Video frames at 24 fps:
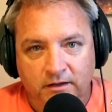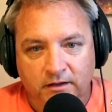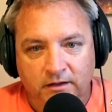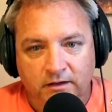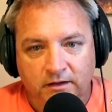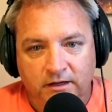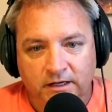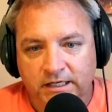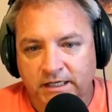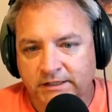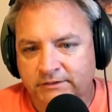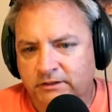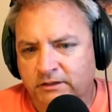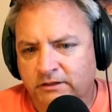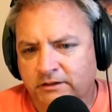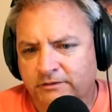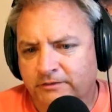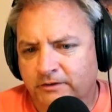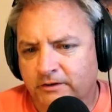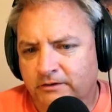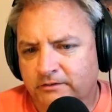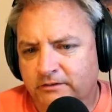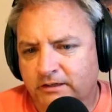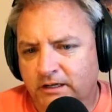And after the
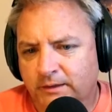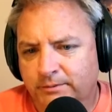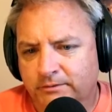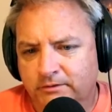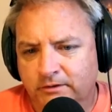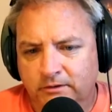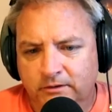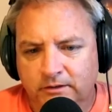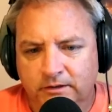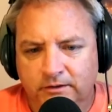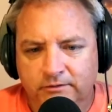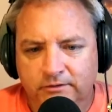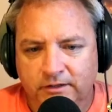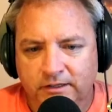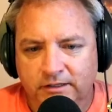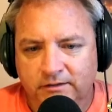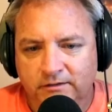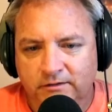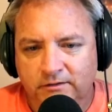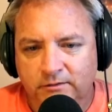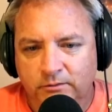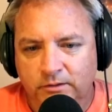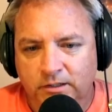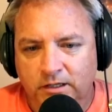first episode, I was like,
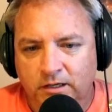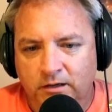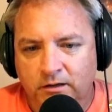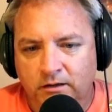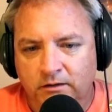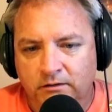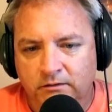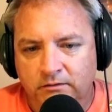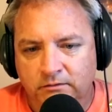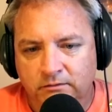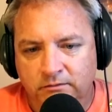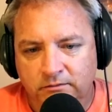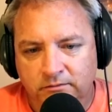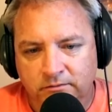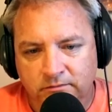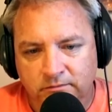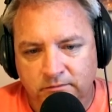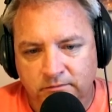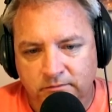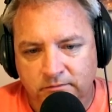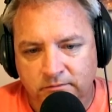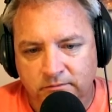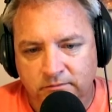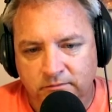do I?
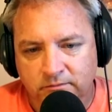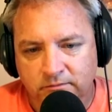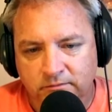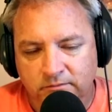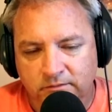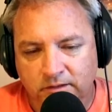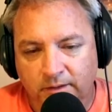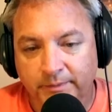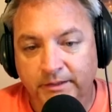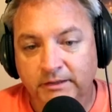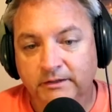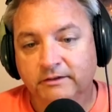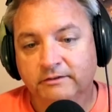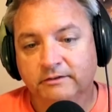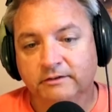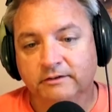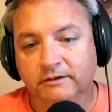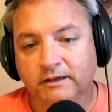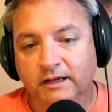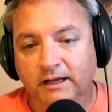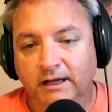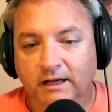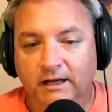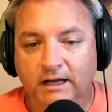I mean,
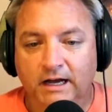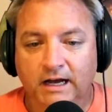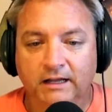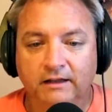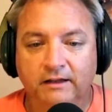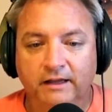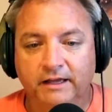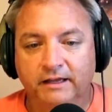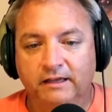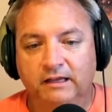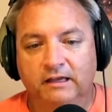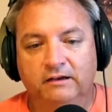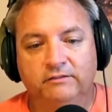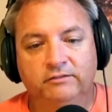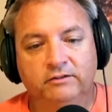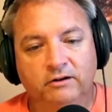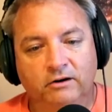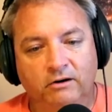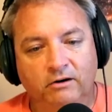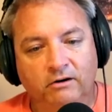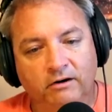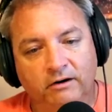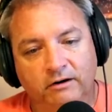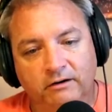listen, I like Kevin
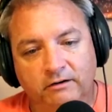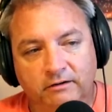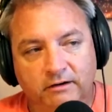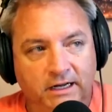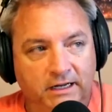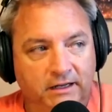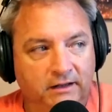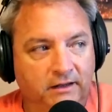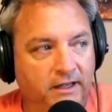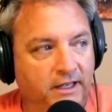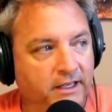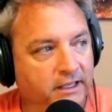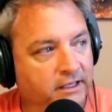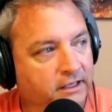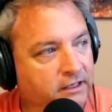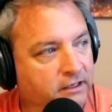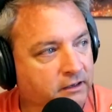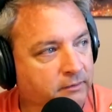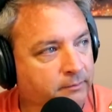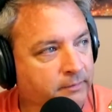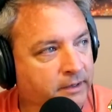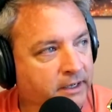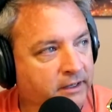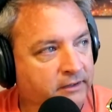Hart. I like
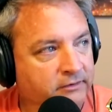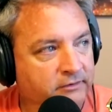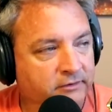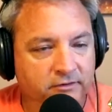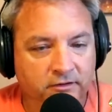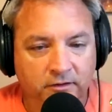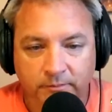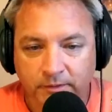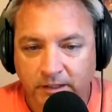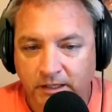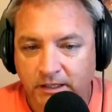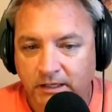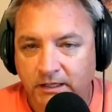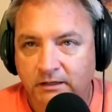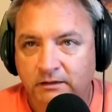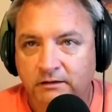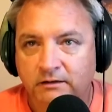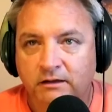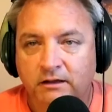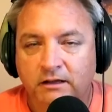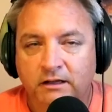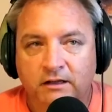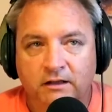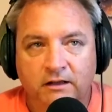him as a comedian.
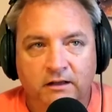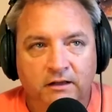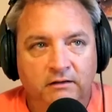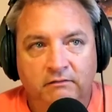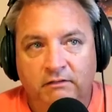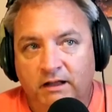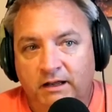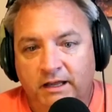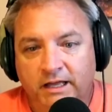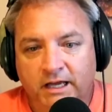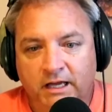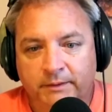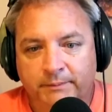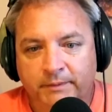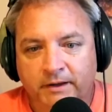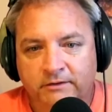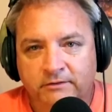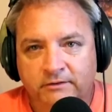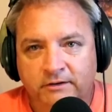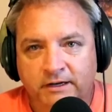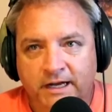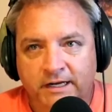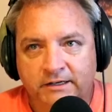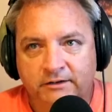I like him as
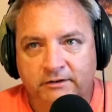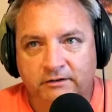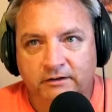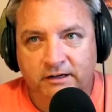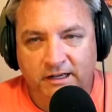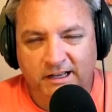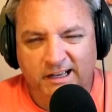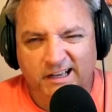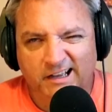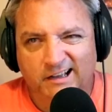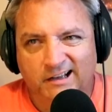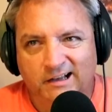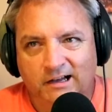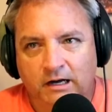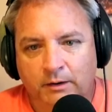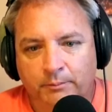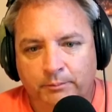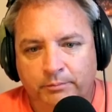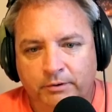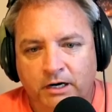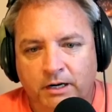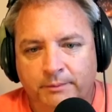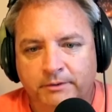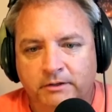an actor. I'm
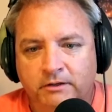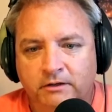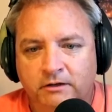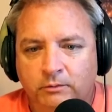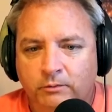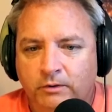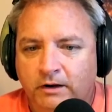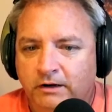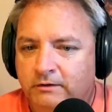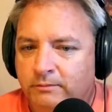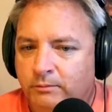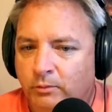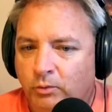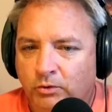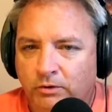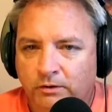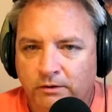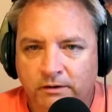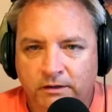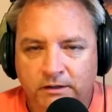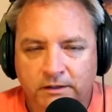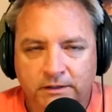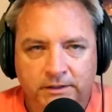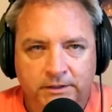probably going to watch
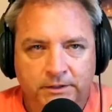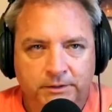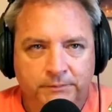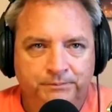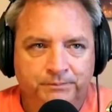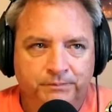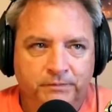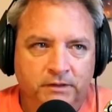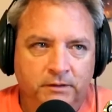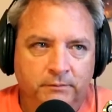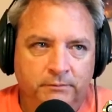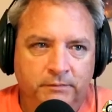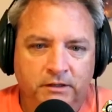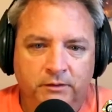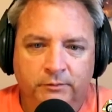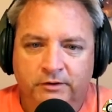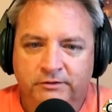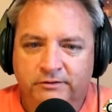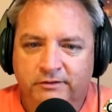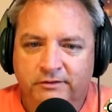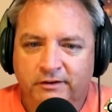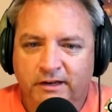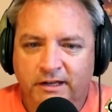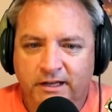more, but I
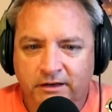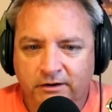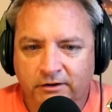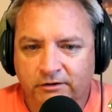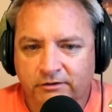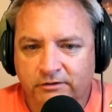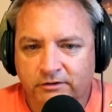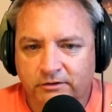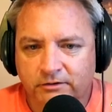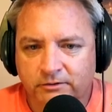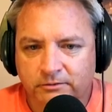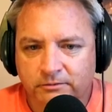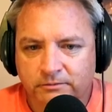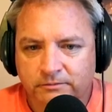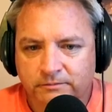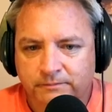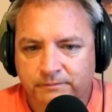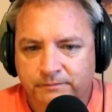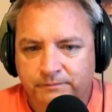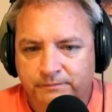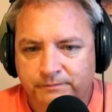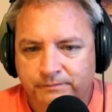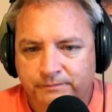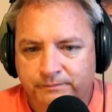wasn't eager to.
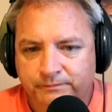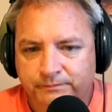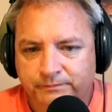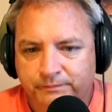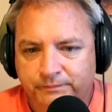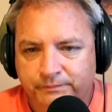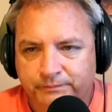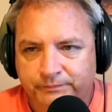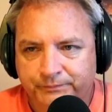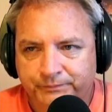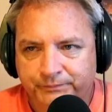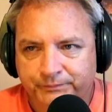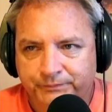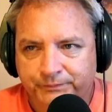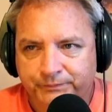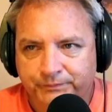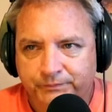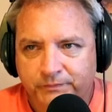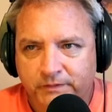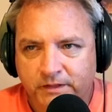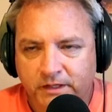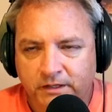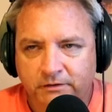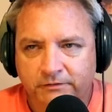
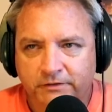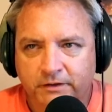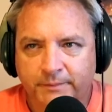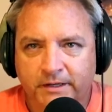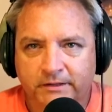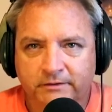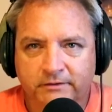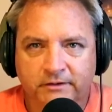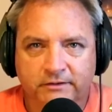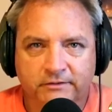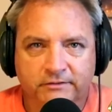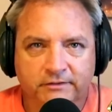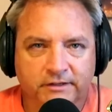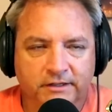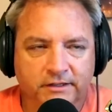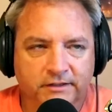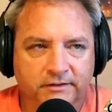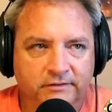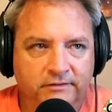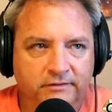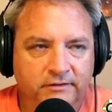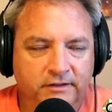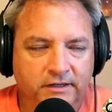I don't know if that makes any sense.